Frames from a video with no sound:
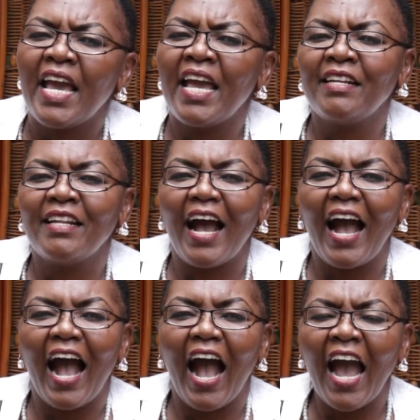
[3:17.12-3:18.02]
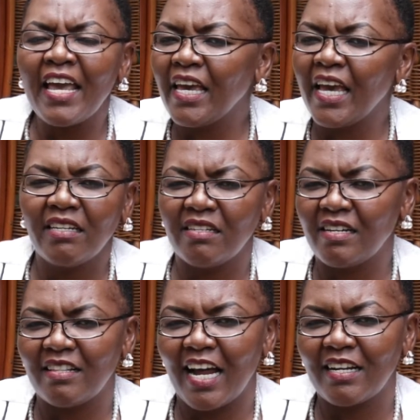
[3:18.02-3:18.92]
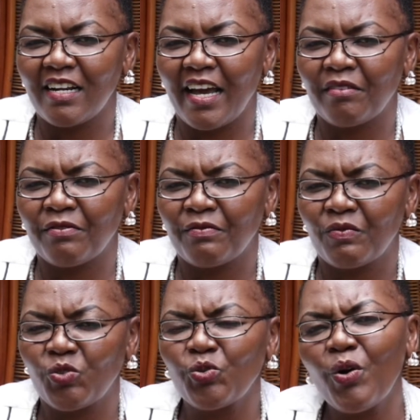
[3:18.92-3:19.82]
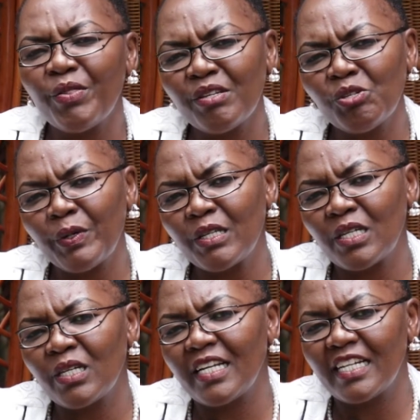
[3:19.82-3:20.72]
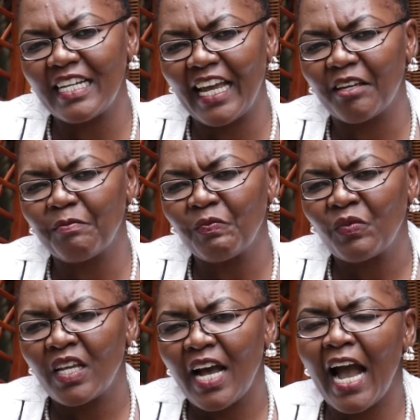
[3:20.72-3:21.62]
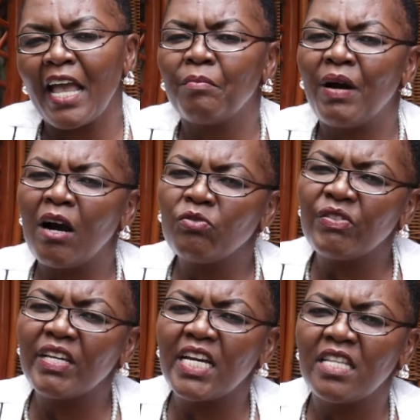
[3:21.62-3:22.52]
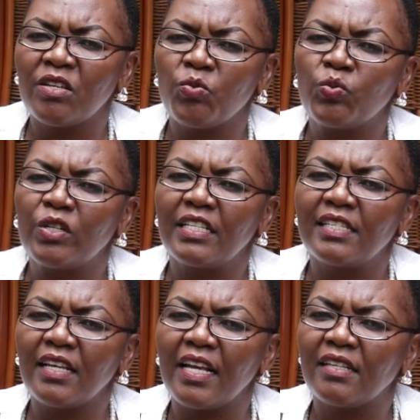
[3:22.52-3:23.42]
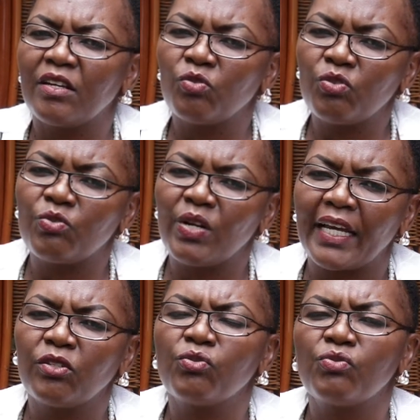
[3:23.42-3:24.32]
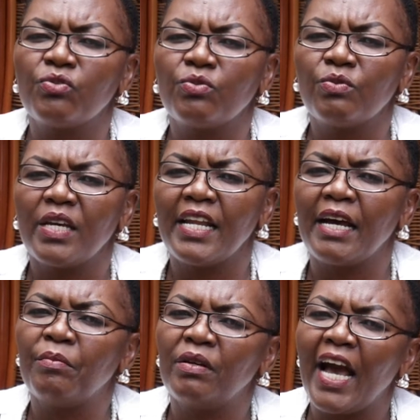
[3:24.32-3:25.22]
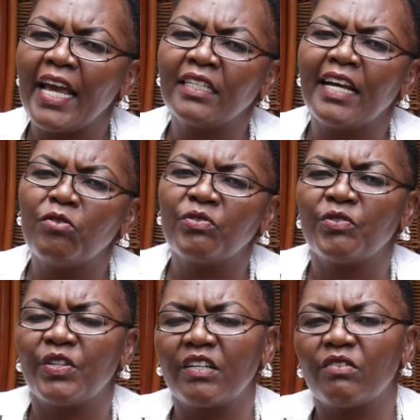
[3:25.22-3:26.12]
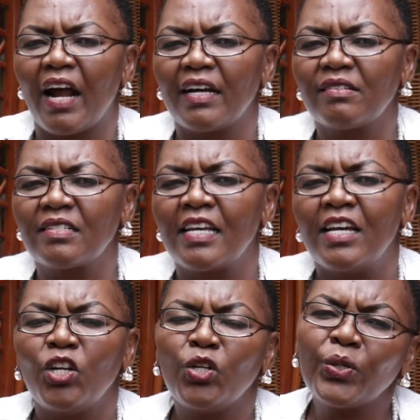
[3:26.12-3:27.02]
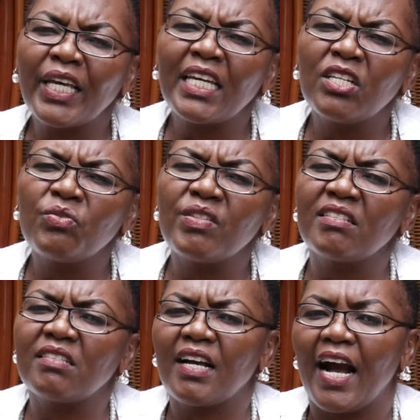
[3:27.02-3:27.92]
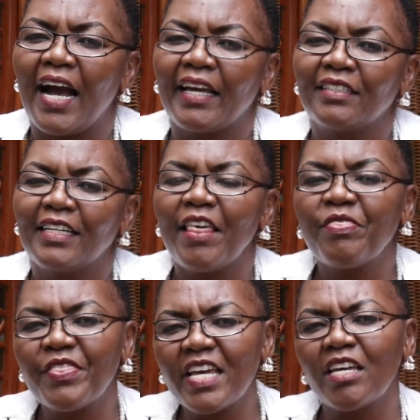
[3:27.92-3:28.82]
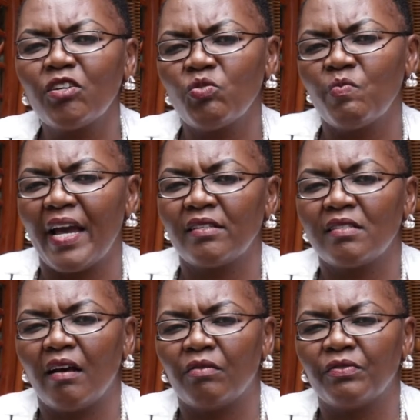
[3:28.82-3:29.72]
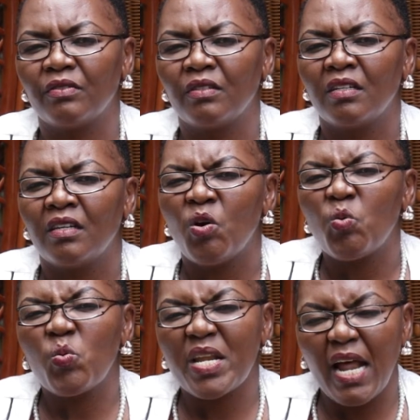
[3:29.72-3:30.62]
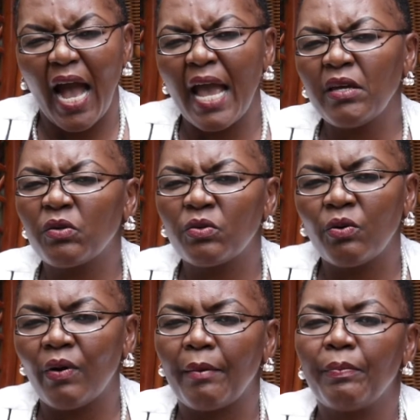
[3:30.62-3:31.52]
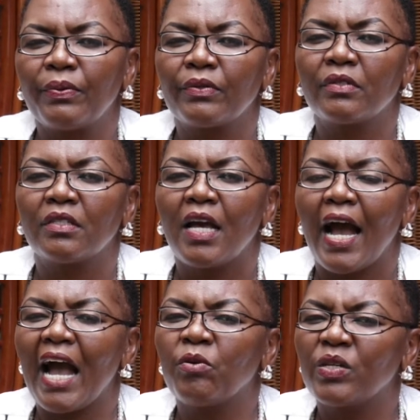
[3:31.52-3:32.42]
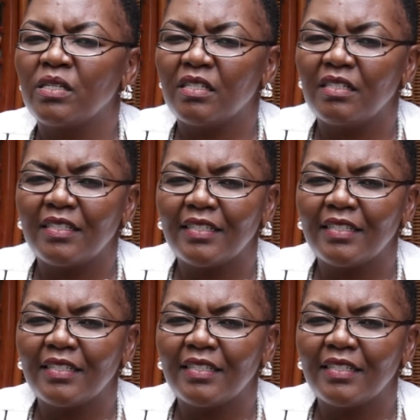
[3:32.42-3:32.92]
And I hated that life. So on this particular day, I am out there in the woods, as I used to like to do, and I'm lying down on the grass, looking into the sky and thinking to myself, when I grow up, I will